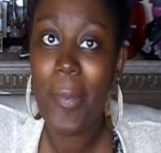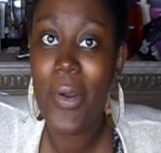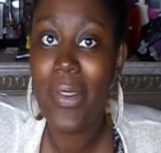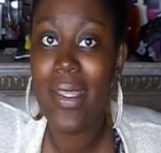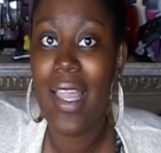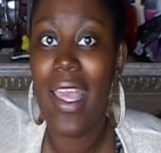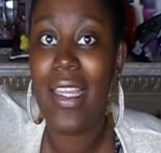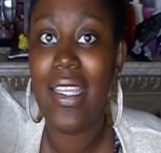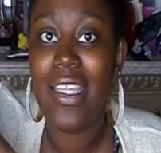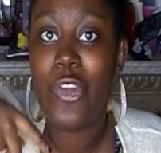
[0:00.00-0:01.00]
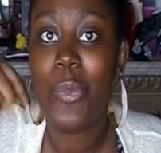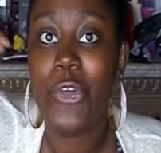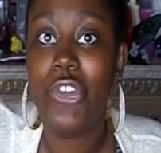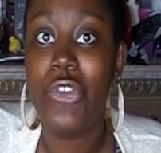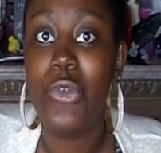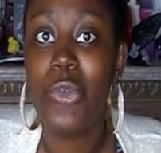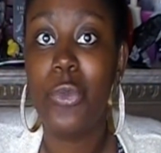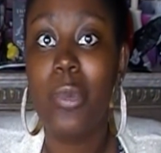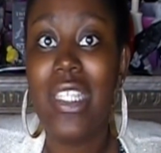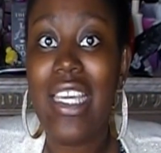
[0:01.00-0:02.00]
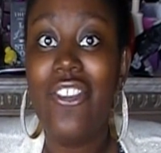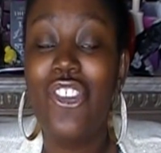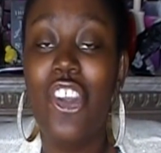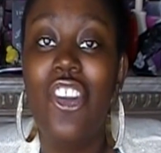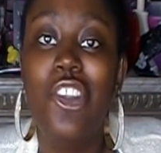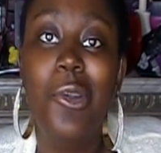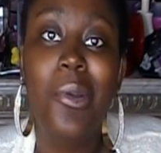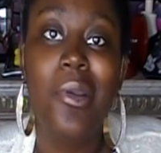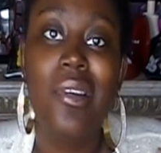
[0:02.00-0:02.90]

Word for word: more than likely the person who plans it,